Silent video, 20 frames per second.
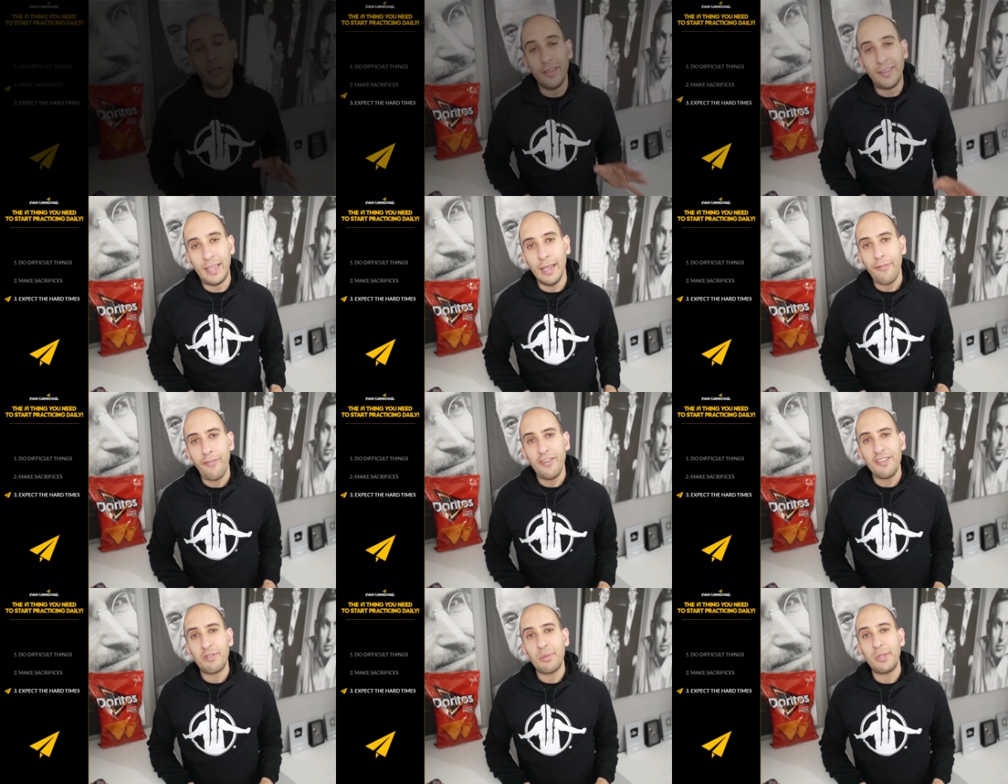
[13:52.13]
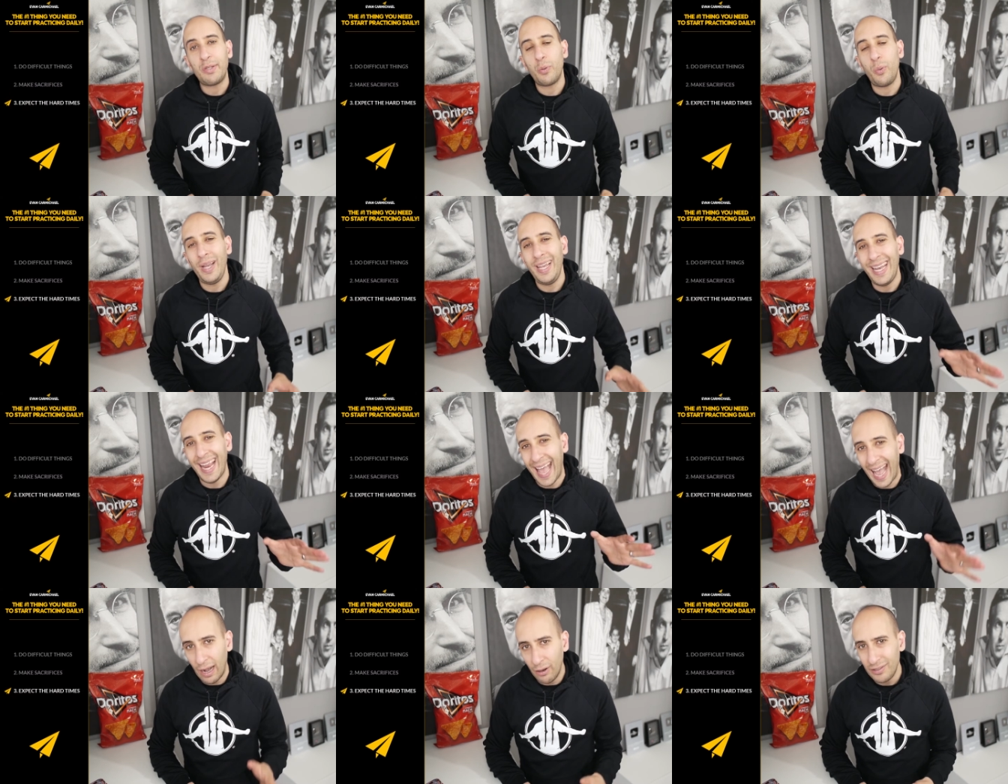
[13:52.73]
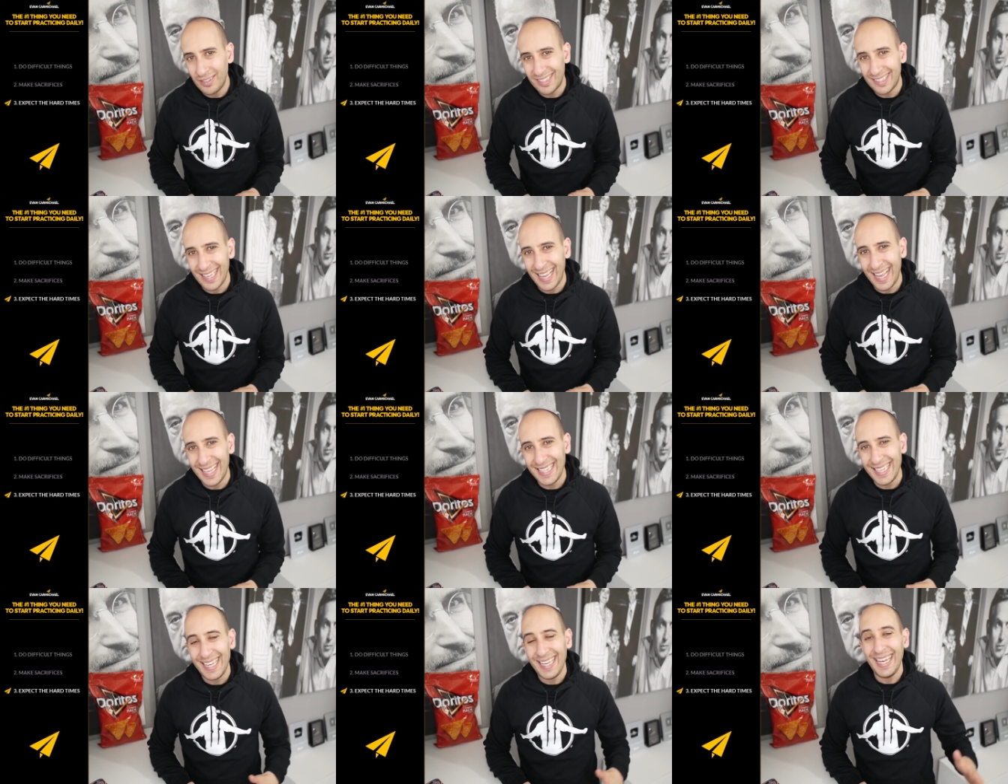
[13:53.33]
The difference between
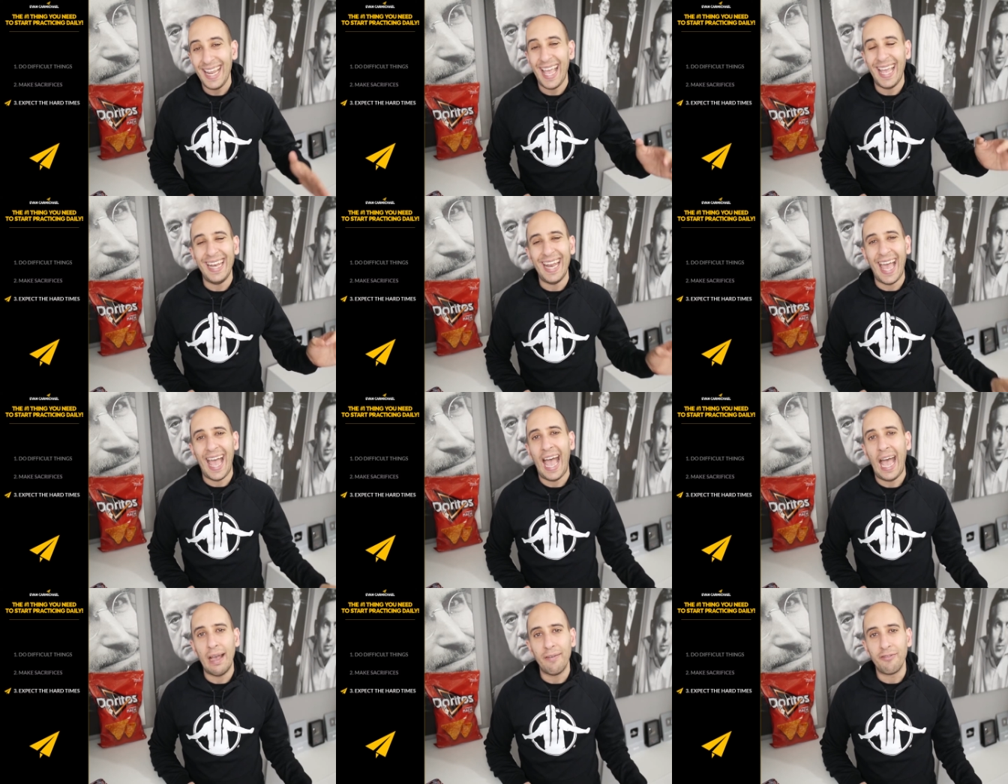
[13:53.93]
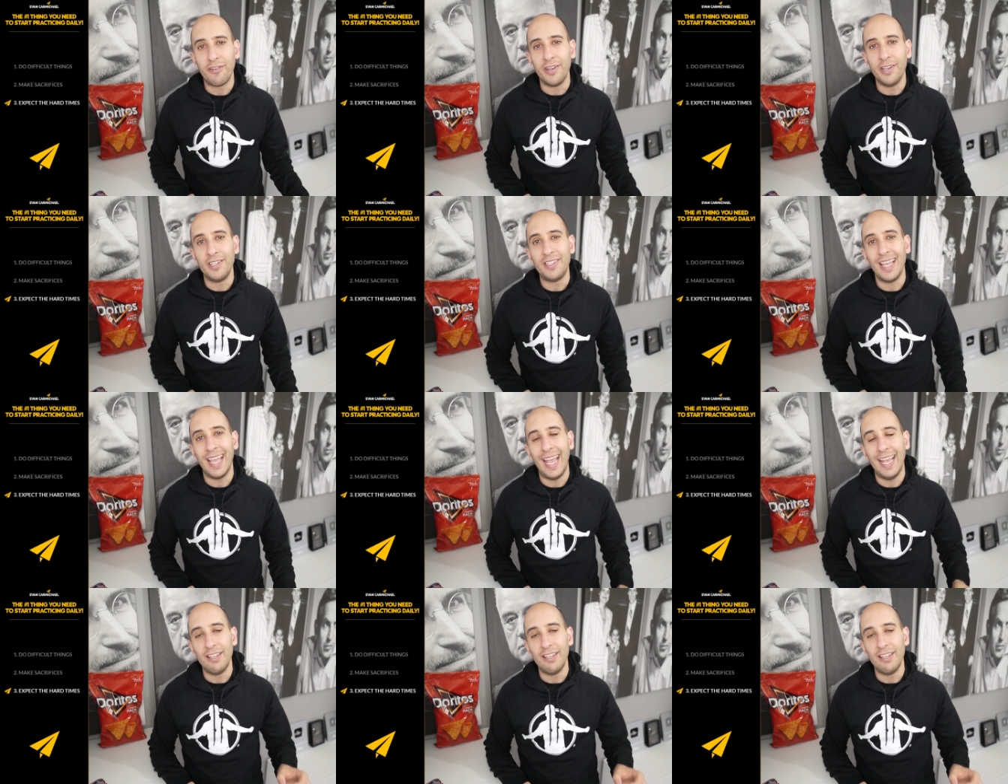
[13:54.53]
outstanding and average